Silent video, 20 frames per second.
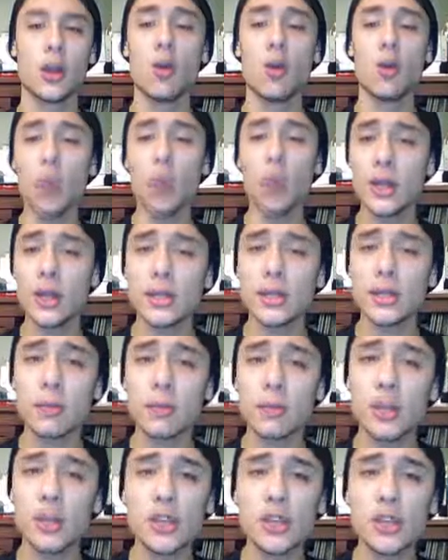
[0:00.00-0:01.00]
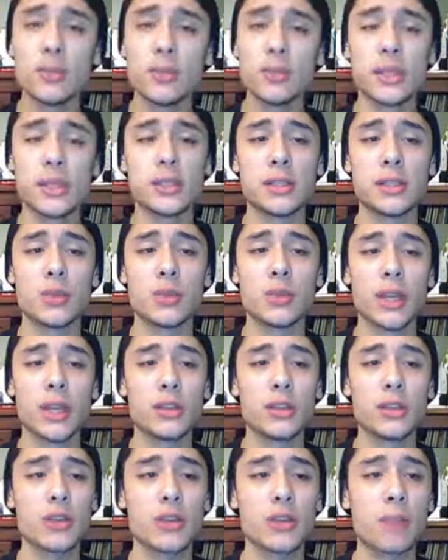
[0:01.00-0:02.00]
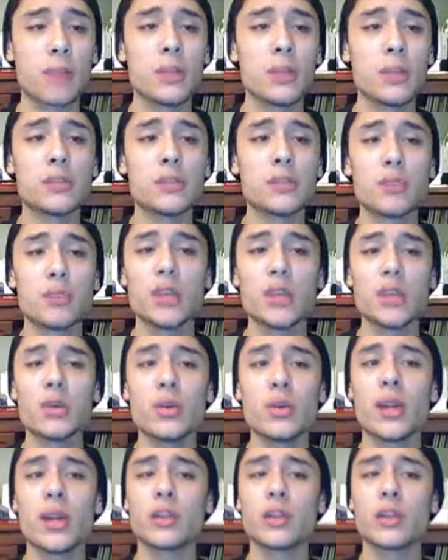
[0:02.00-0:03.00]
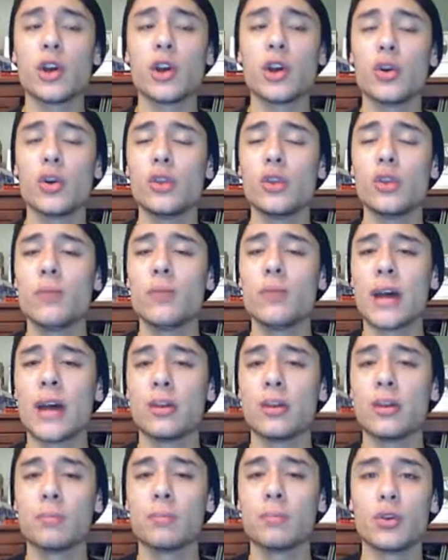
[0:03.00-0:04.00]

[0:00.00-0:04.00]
What is up, YouTube? This is Twinkie the Trapinch, bringing you another OU battle on